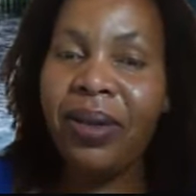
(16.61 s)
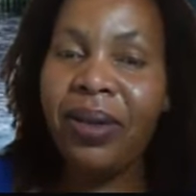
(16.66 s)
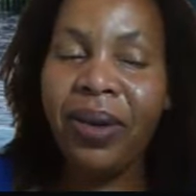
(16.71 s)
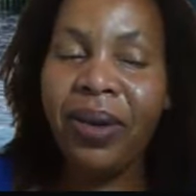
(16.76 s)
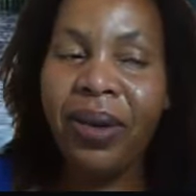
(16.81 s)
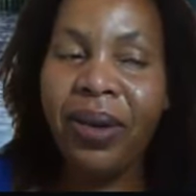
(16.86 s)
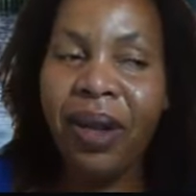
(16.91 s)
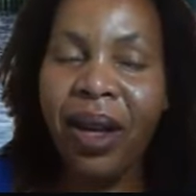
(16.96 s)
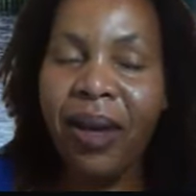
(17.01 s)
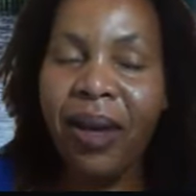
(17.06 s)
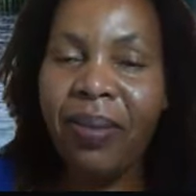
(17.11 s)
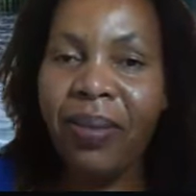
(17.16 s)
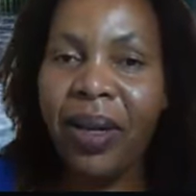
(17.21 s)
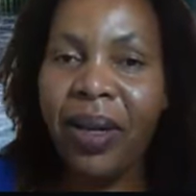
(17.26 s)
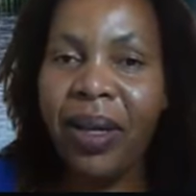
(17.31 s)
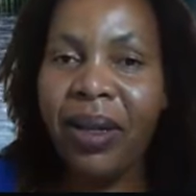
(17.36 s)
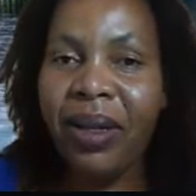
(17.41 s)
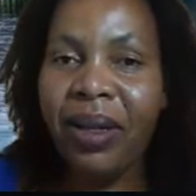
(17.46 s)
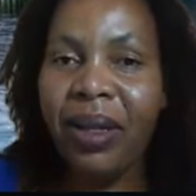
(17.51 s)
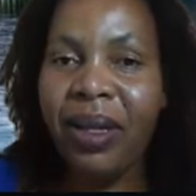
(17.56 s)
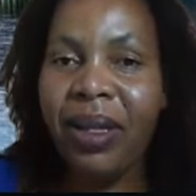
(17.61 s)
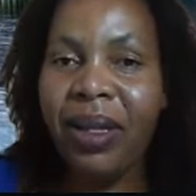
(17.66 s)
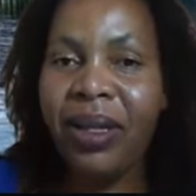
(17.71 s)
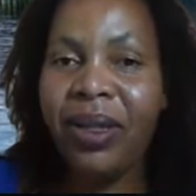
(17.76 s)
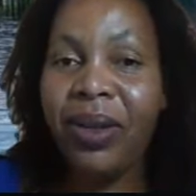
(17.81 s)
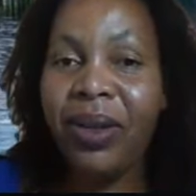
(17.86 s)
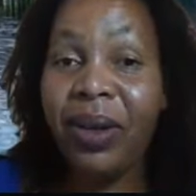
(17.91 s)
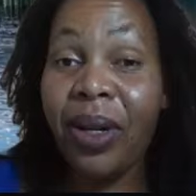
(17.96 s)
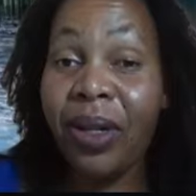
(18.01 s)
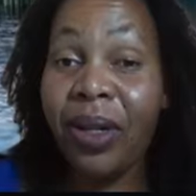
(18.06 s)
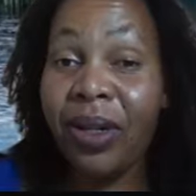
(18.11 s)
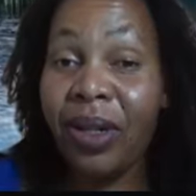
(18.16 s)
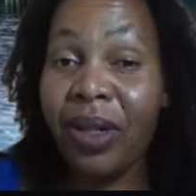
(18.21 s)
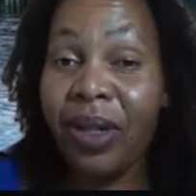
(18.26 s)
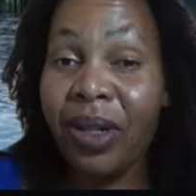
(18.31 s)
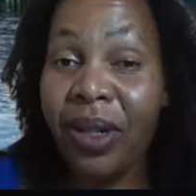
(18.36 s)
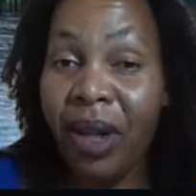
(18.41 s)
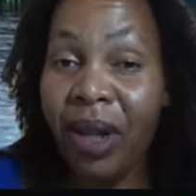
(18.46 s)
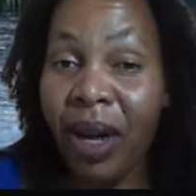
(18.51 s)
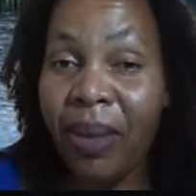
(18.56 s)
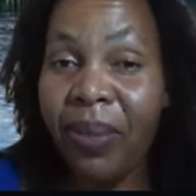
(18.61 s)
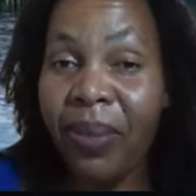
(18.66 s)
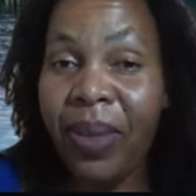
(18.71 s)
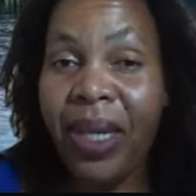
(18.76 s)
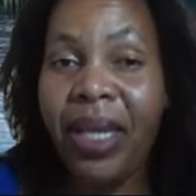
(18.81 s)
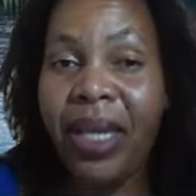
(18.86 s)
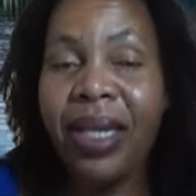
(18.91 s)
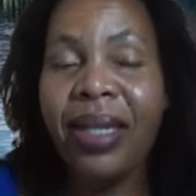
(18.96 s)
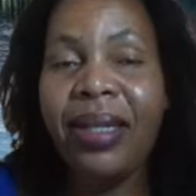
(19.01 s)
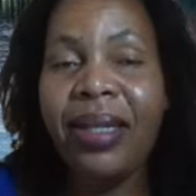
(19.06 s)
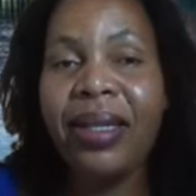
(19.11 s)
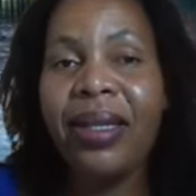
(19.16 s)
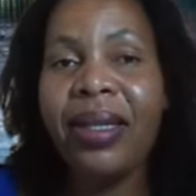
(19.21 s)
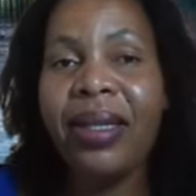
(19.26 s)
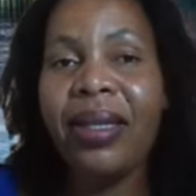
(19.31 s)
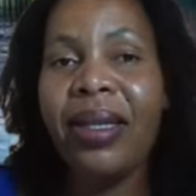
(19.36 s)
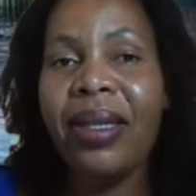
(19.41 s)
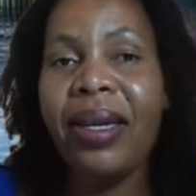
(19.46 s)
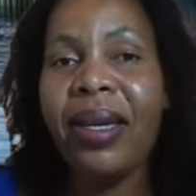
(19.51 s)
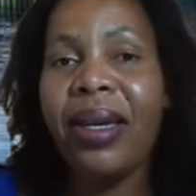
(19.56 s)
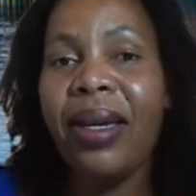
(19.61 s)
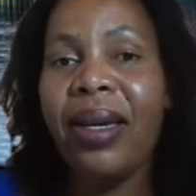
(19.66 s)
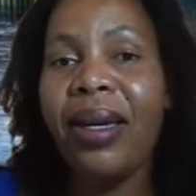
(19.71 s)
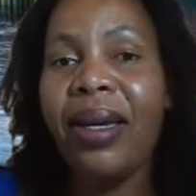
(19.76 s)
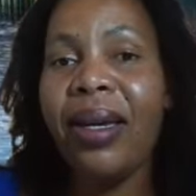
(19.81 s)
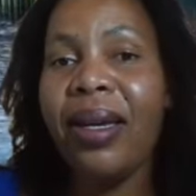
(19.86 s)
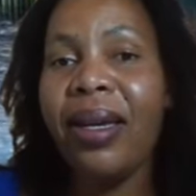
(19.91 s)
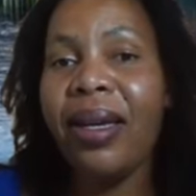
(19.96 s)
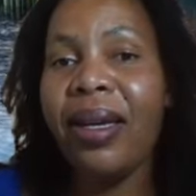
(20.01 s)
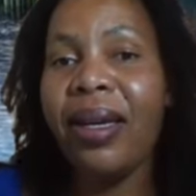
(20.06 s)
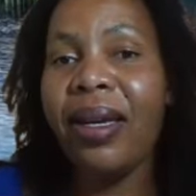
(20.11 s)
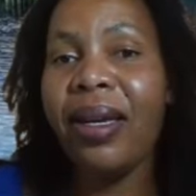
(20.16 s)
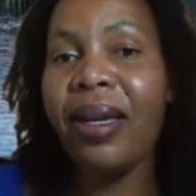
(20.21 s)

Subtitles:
Donald Trump is the